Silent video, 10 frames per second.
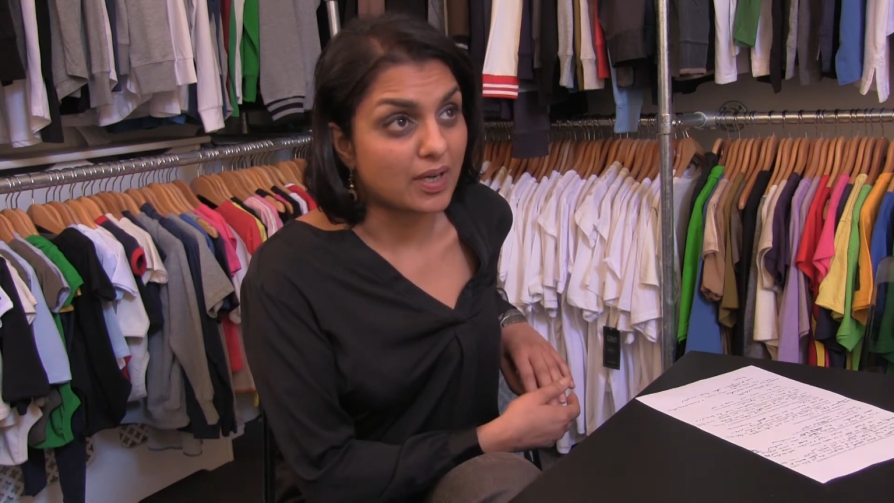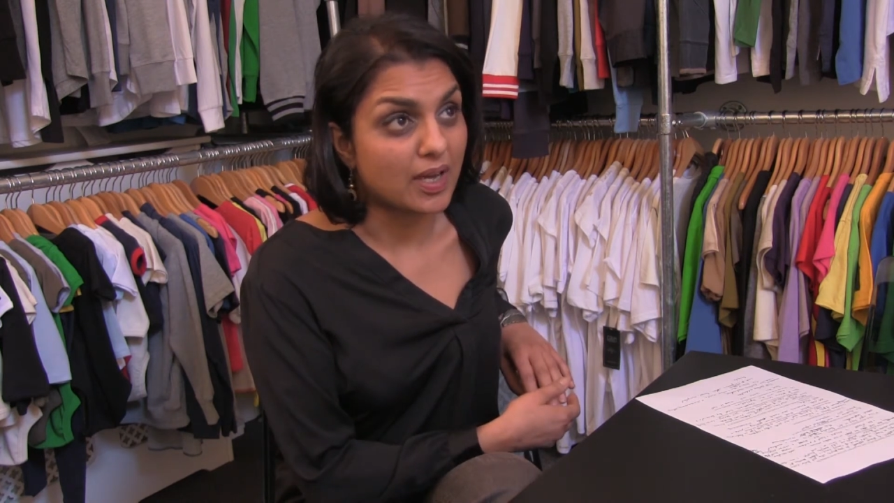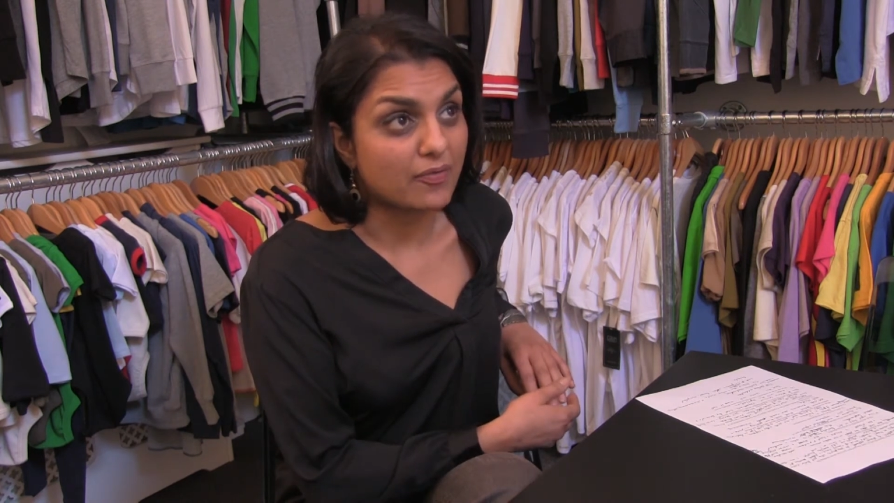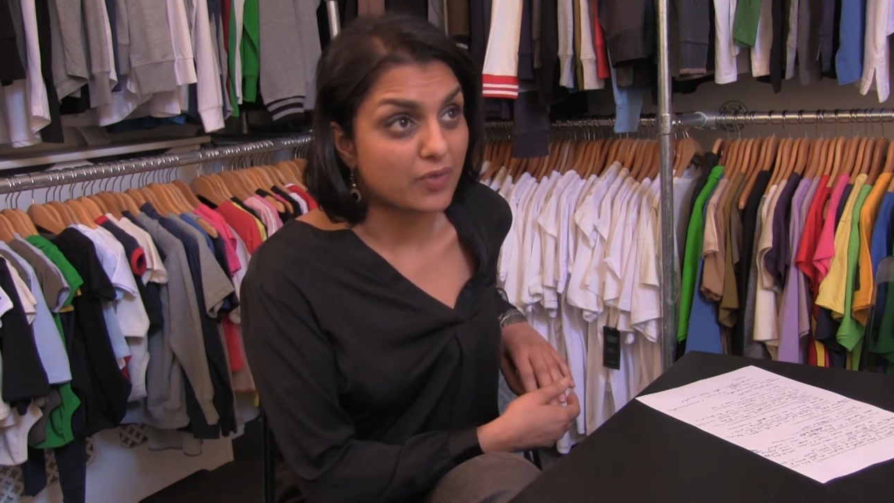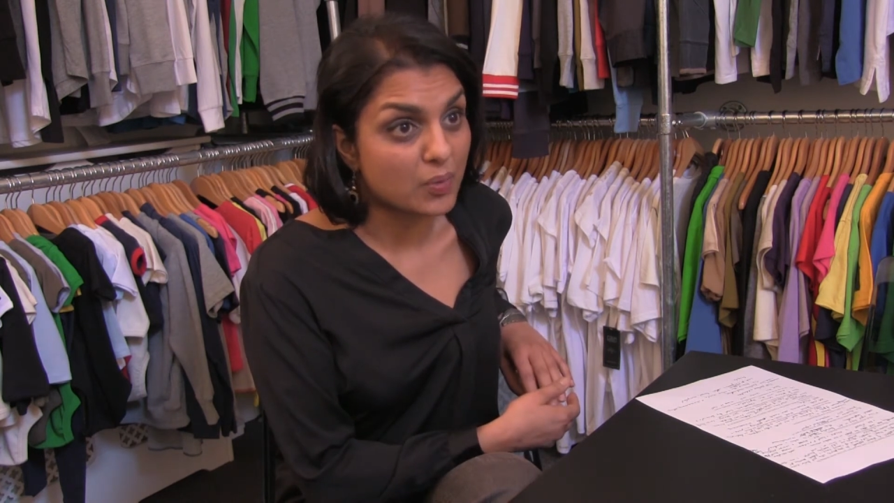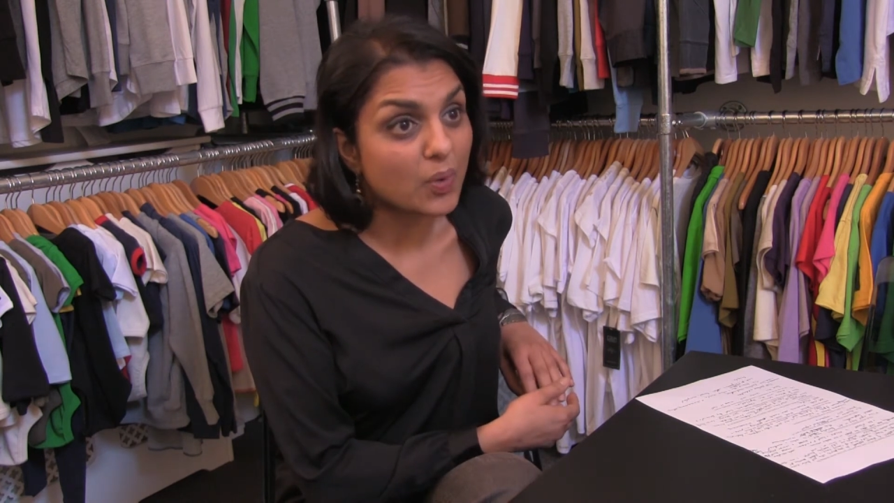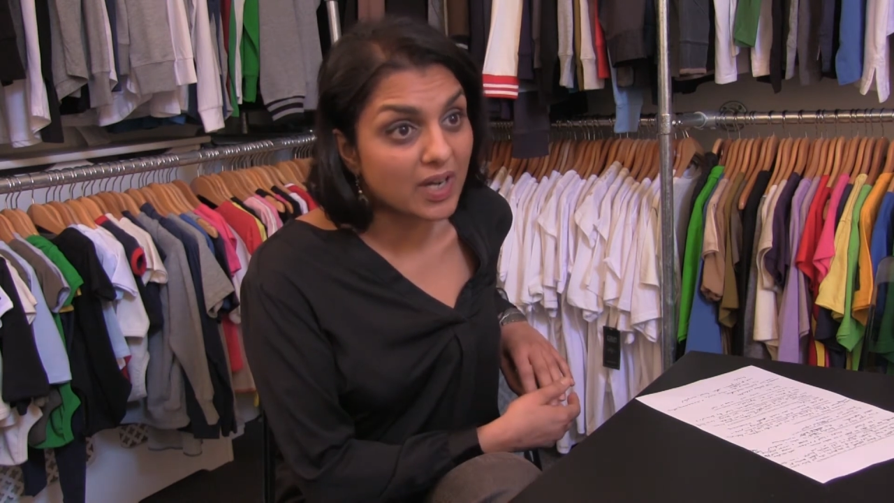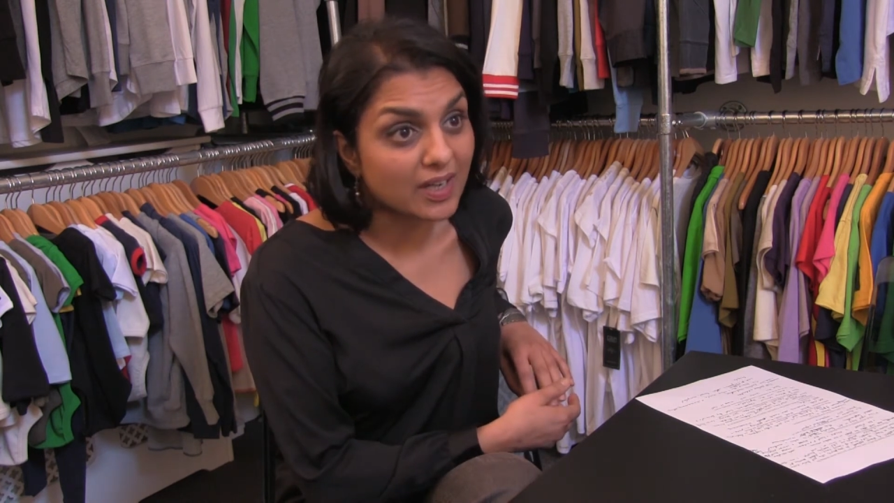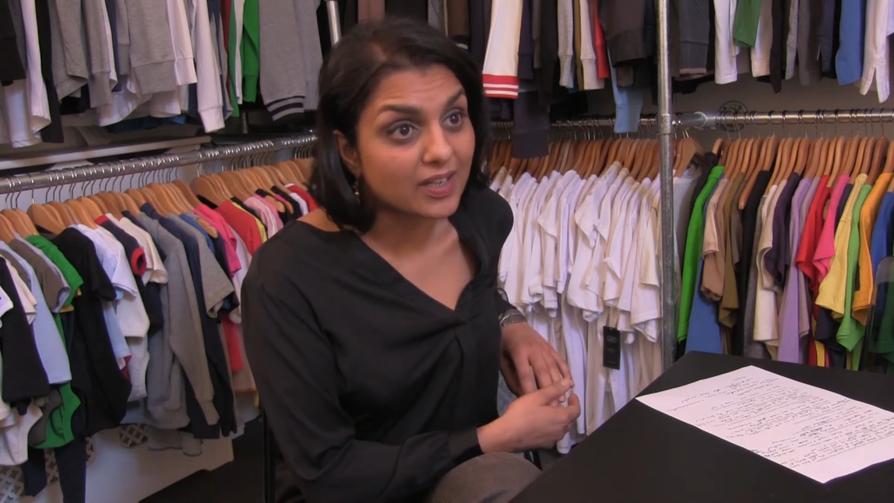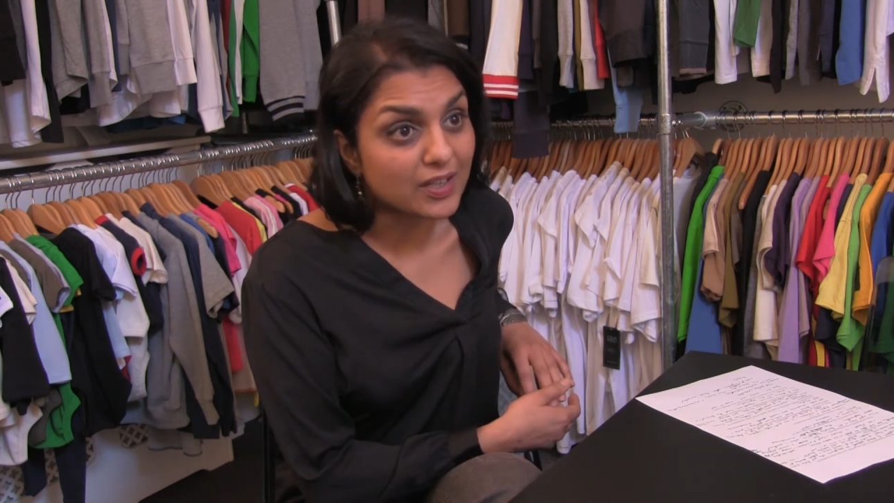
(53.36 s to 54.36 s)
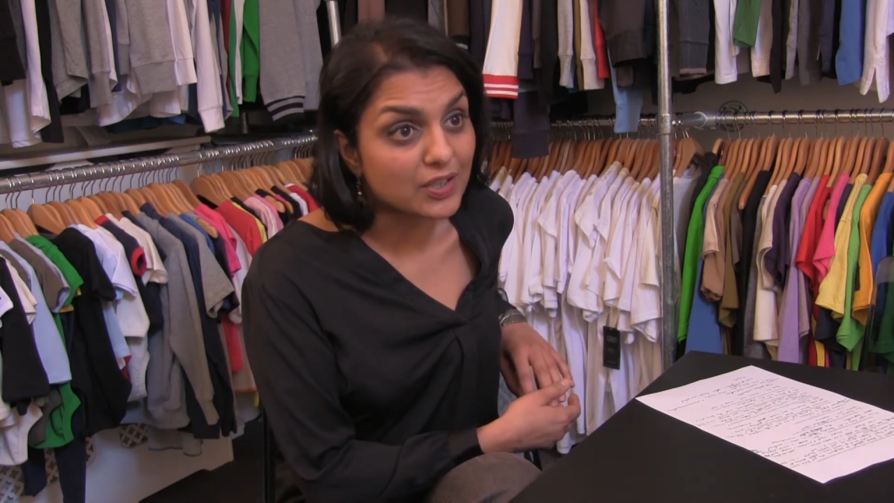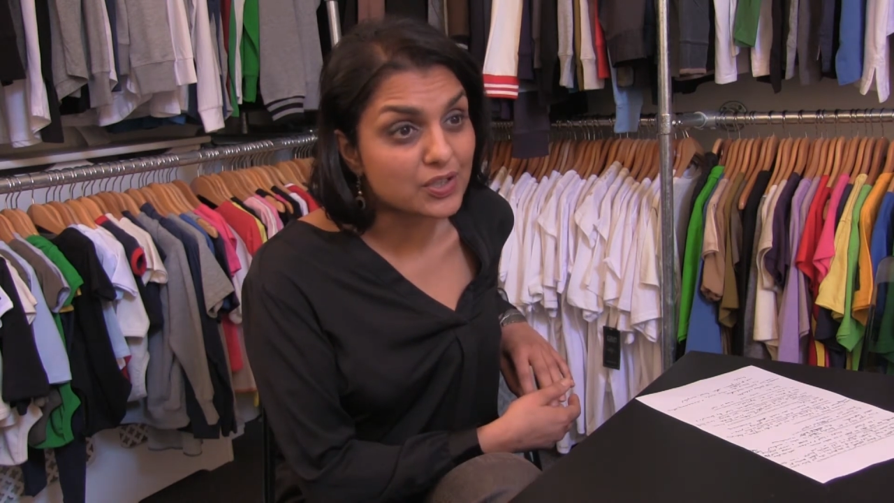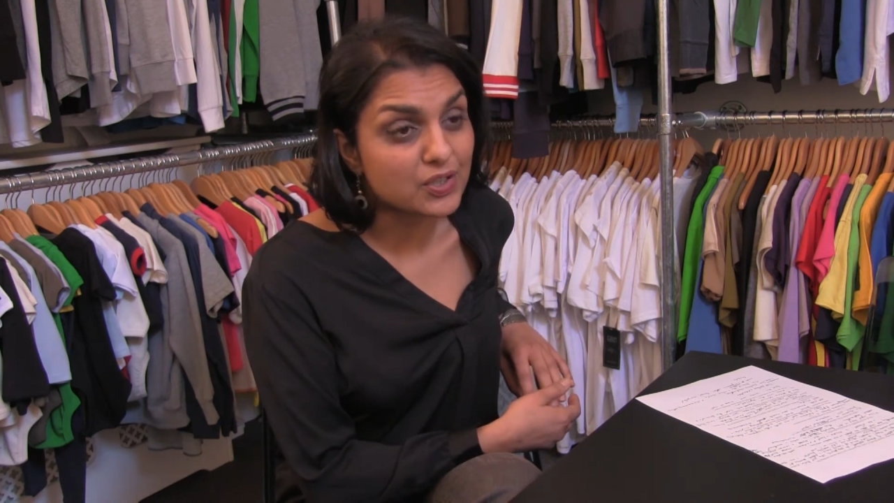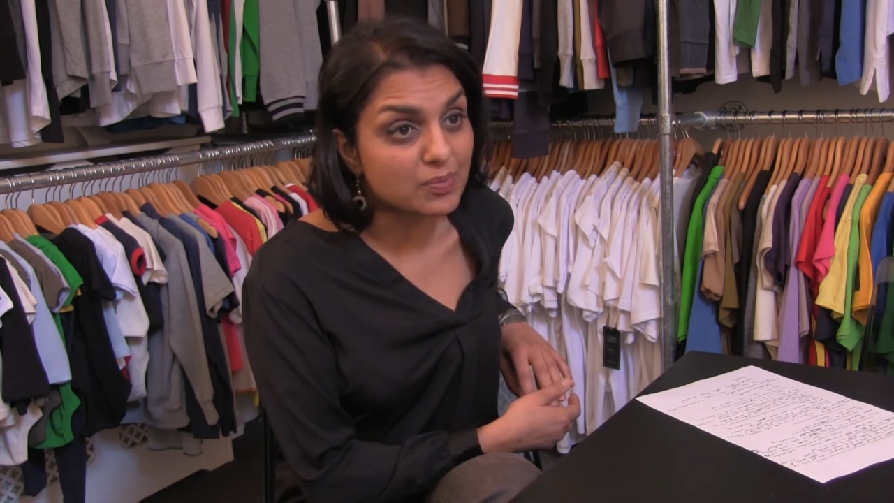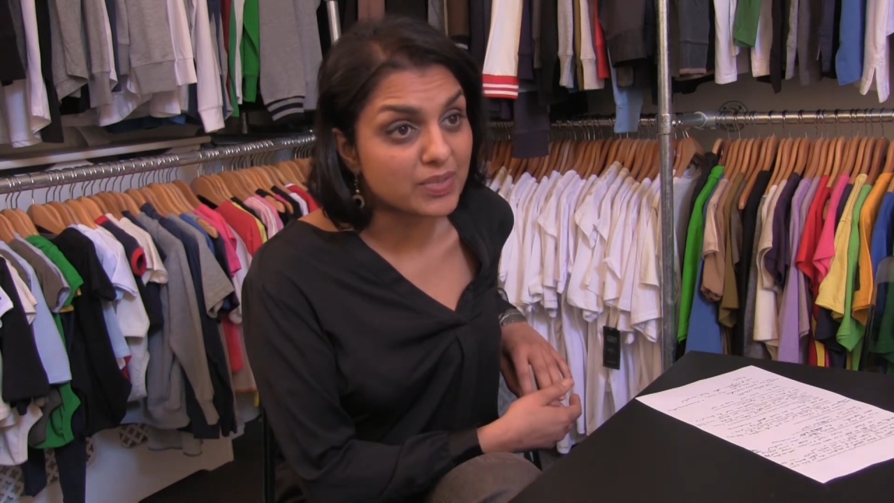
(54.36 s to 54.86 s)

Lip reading: every worker should